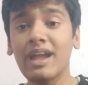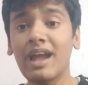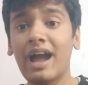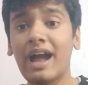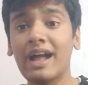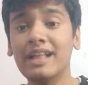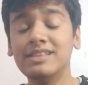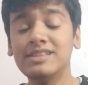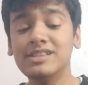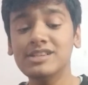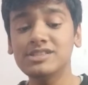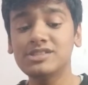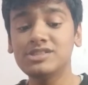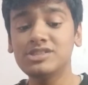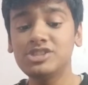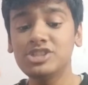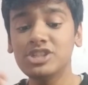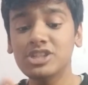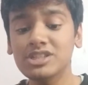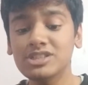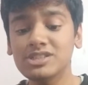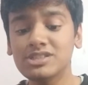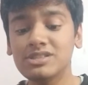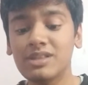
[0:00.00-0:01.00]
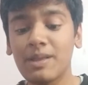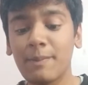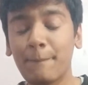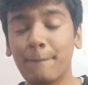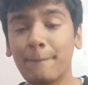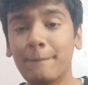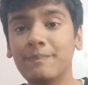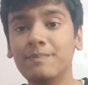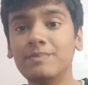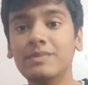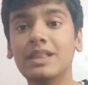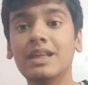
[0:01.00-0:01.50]
and
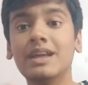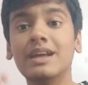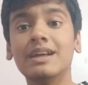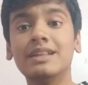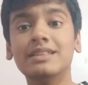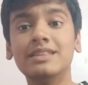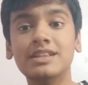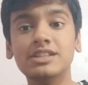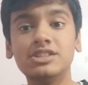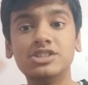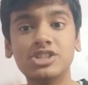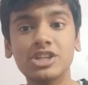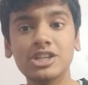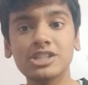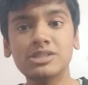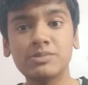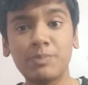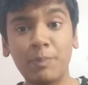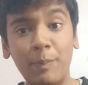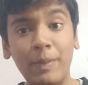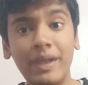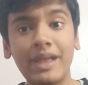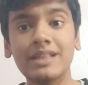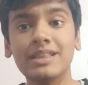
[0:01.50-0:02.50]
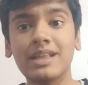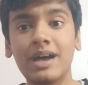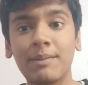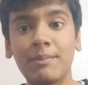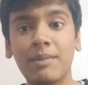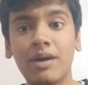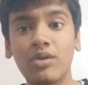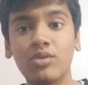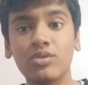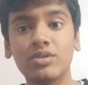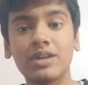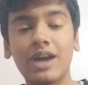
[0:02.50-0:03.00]
they just pay the
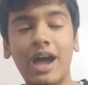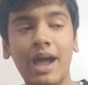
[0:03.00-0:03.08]
amount.